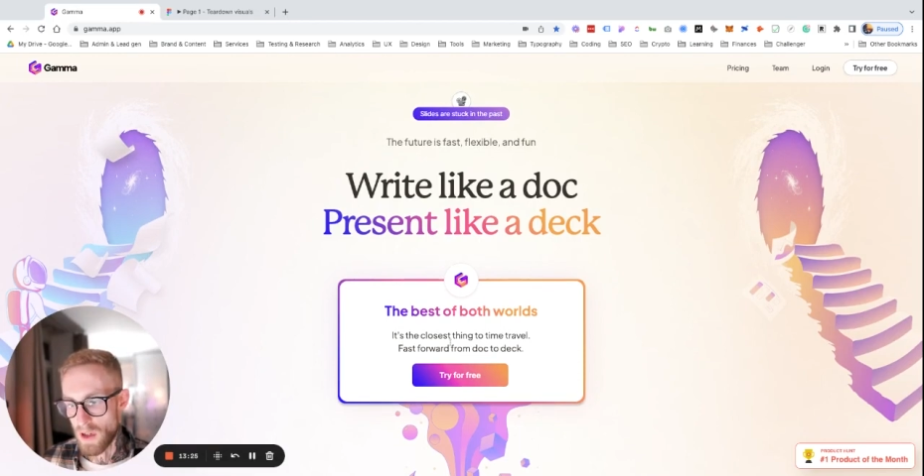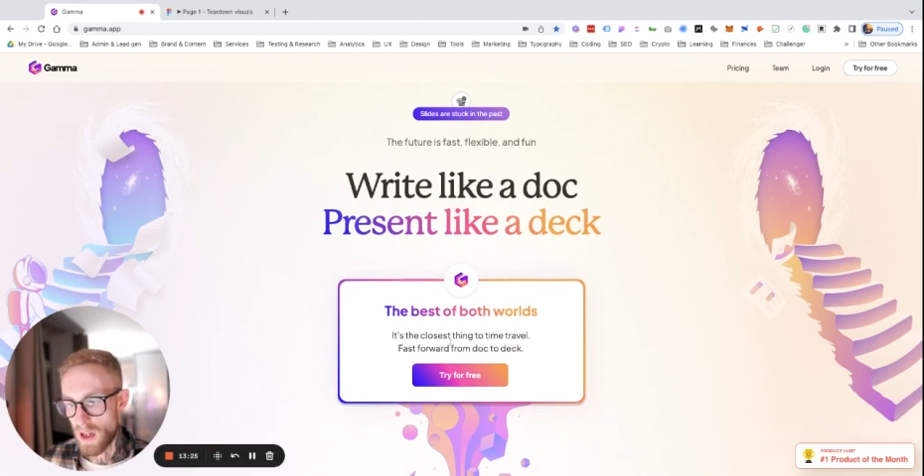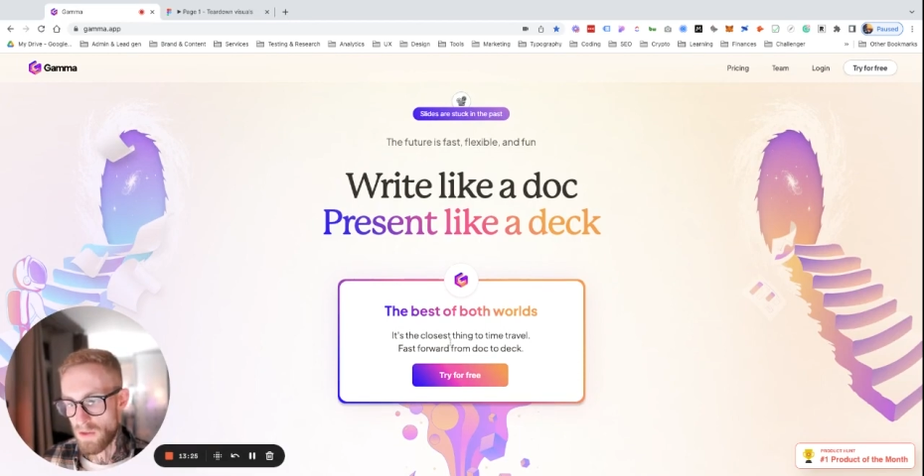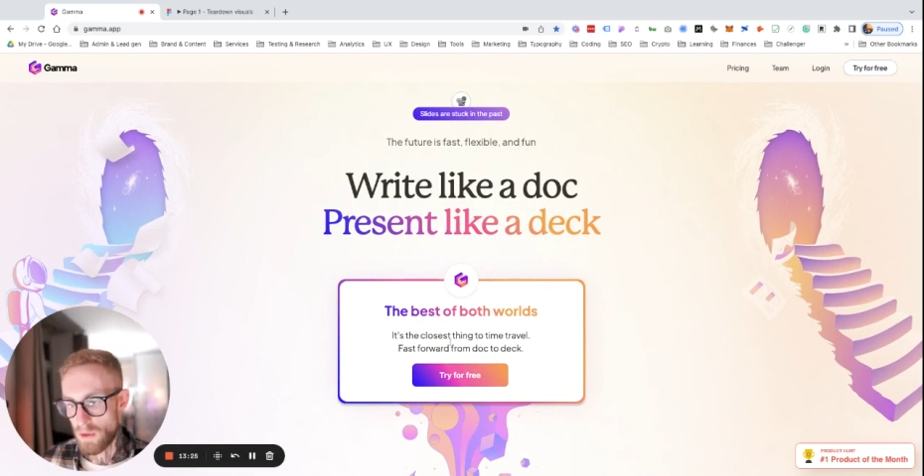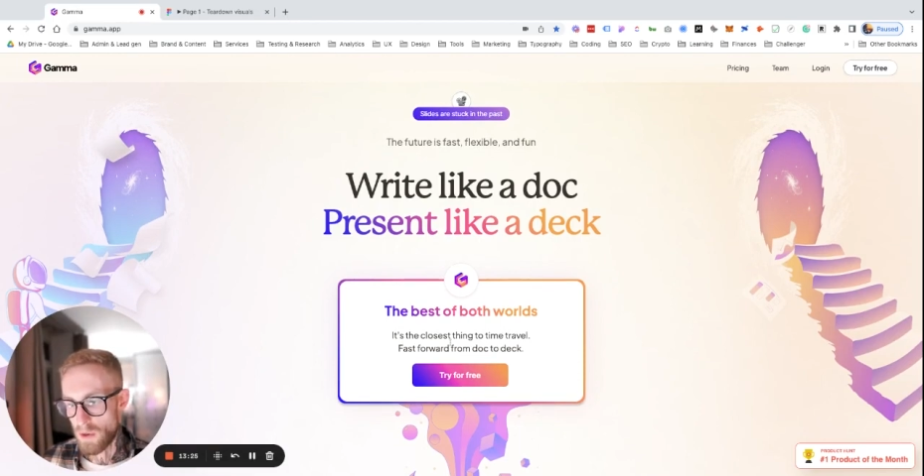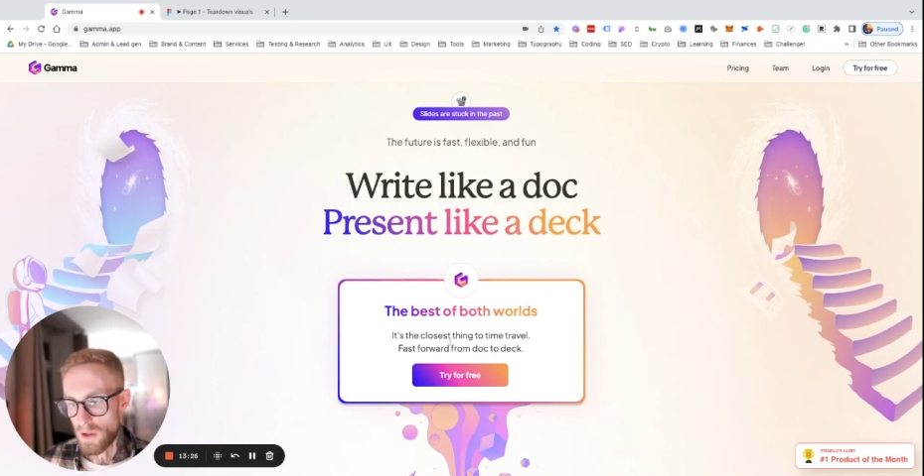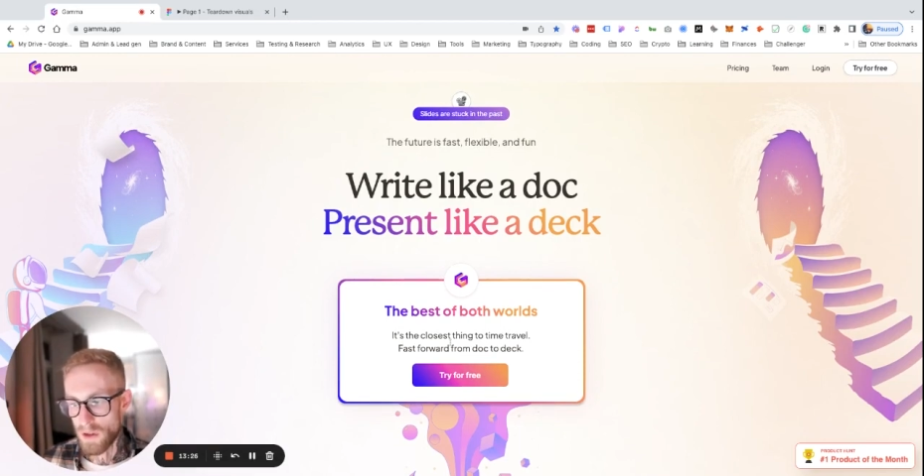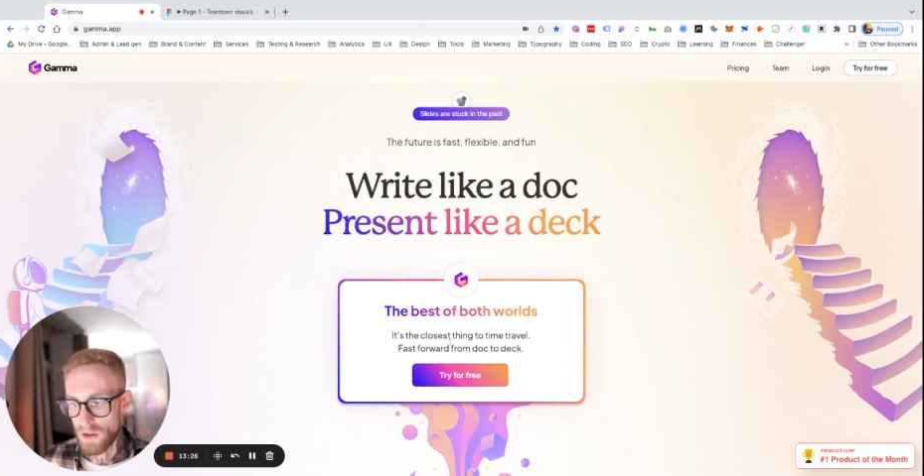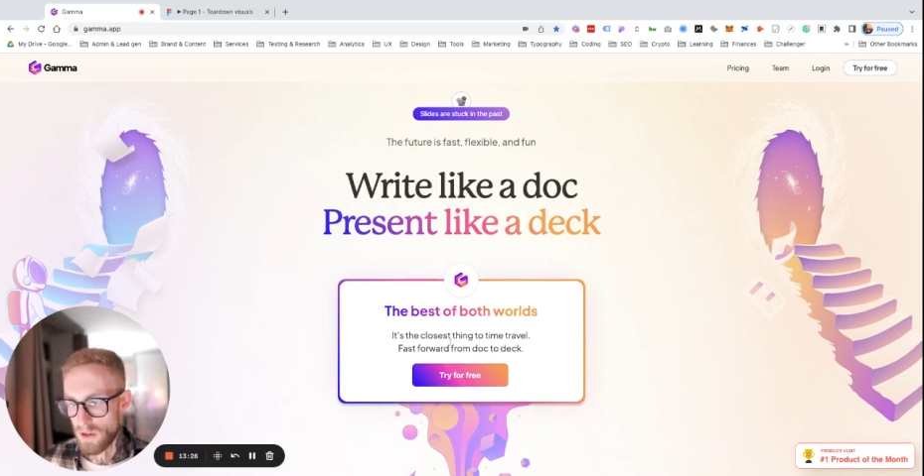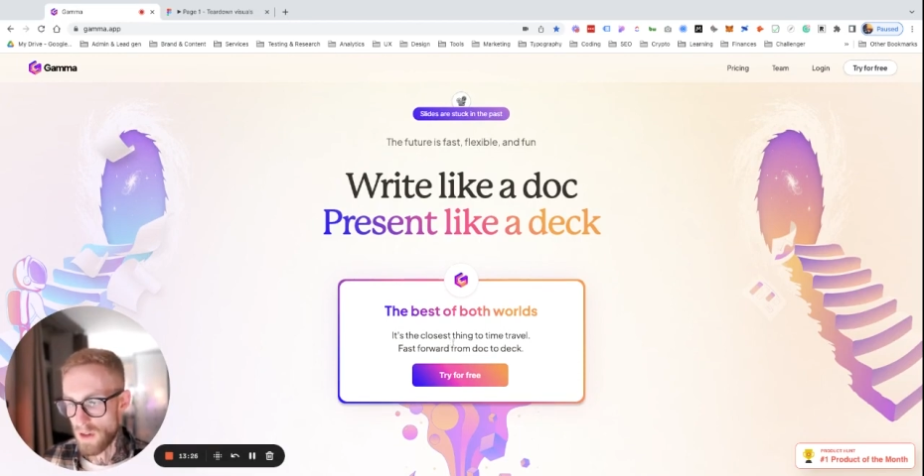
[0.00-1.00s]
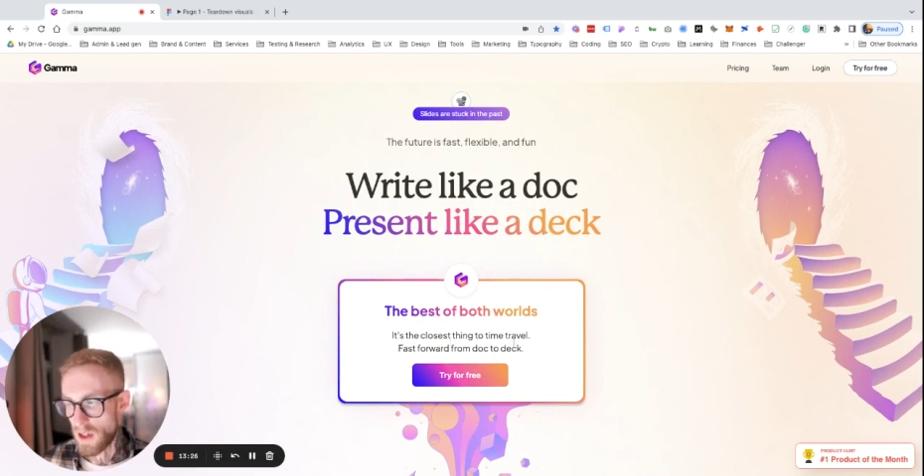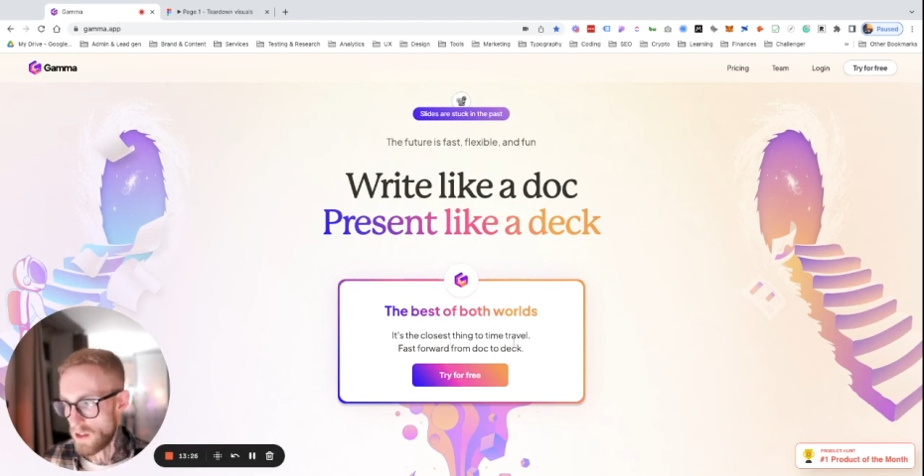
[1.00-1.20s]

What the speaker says: have to incur, right,